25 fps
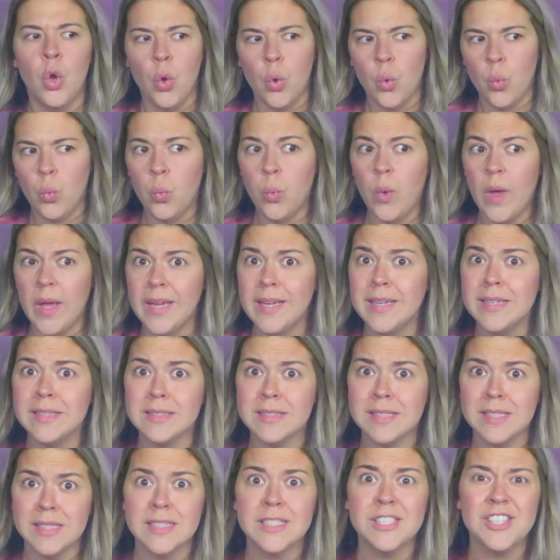
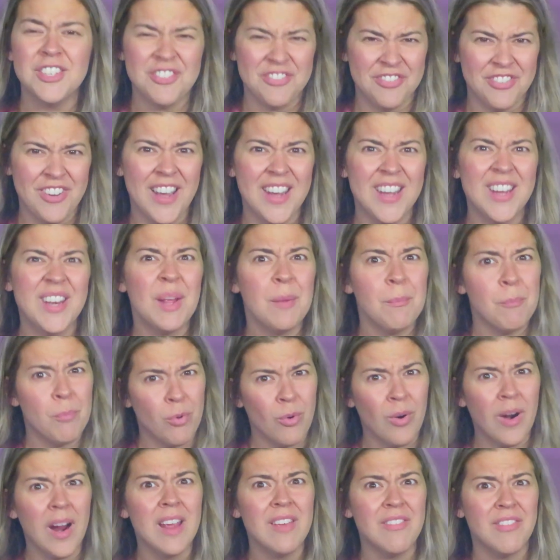wait to fight in
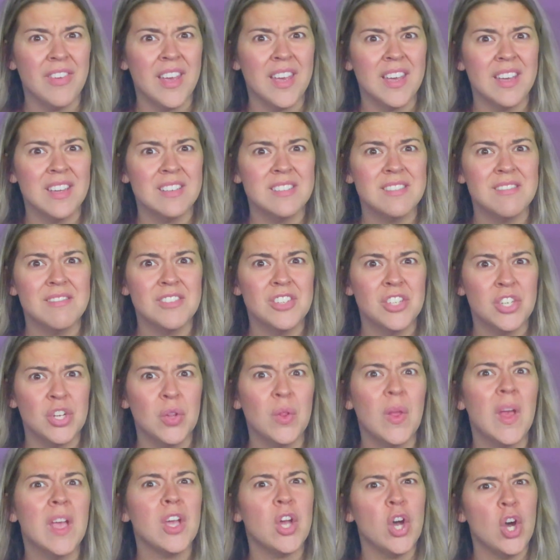private, you
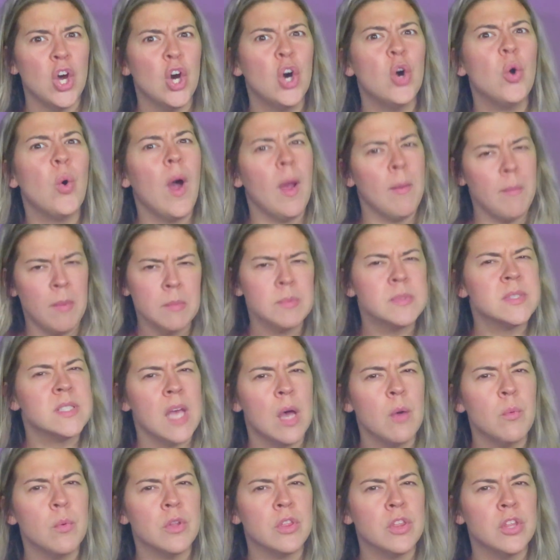know, like, oh, I'm
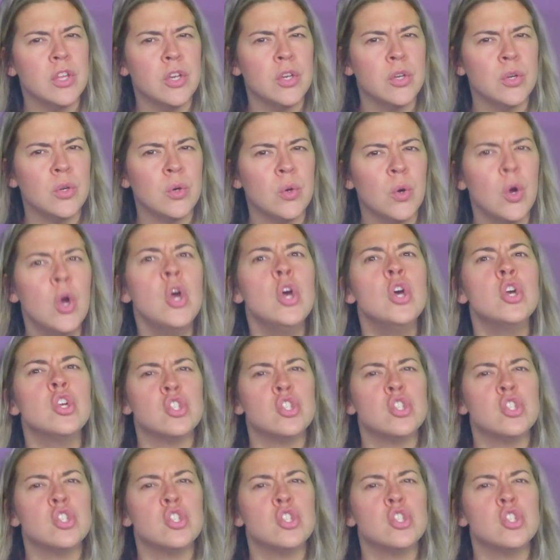upset with you,